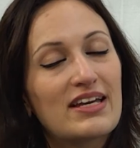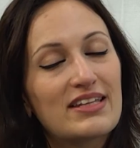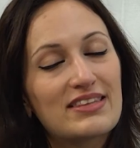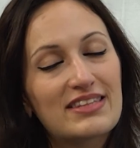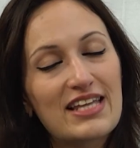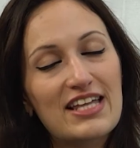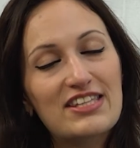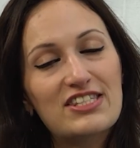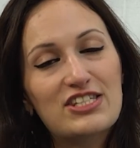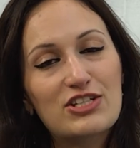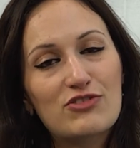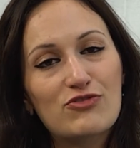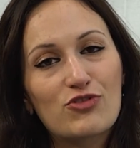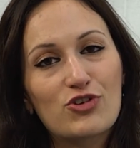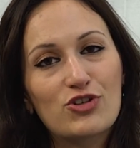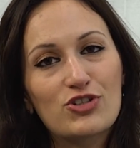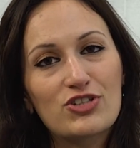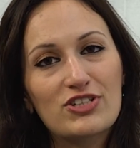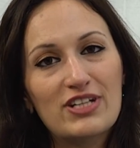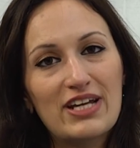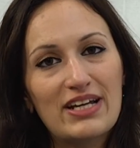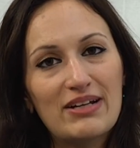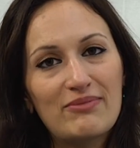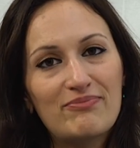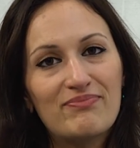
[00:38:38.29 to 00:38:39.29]
That's it for
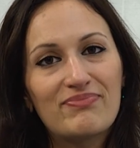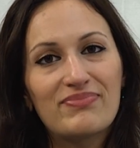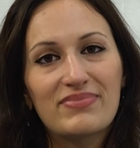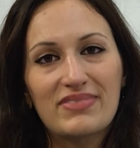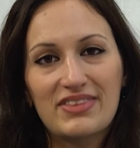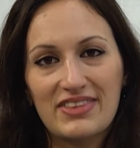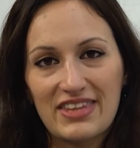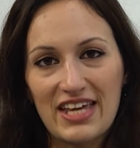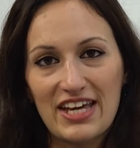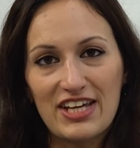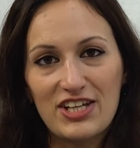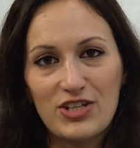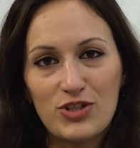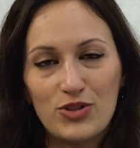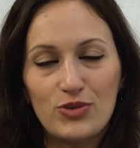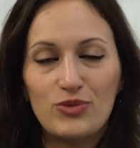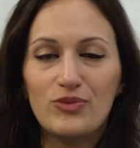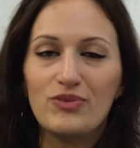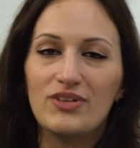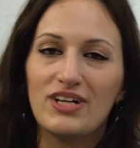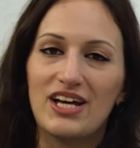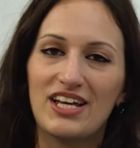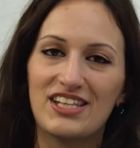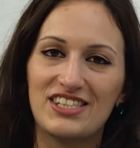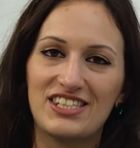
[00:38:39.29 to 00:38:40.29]
today. Thank you,
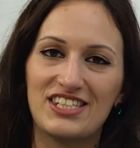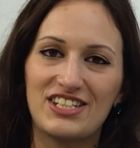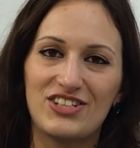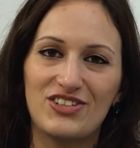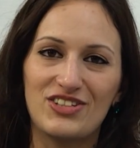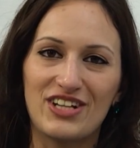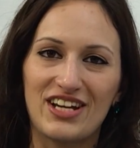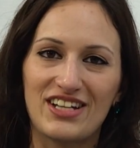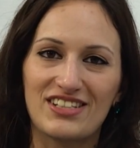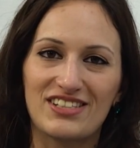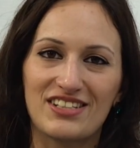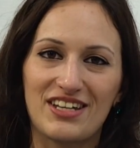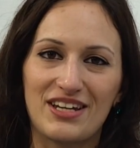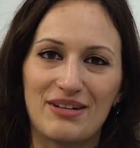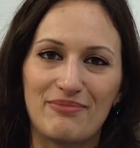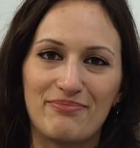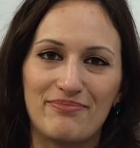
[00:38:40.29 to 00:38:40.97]
and see you next time.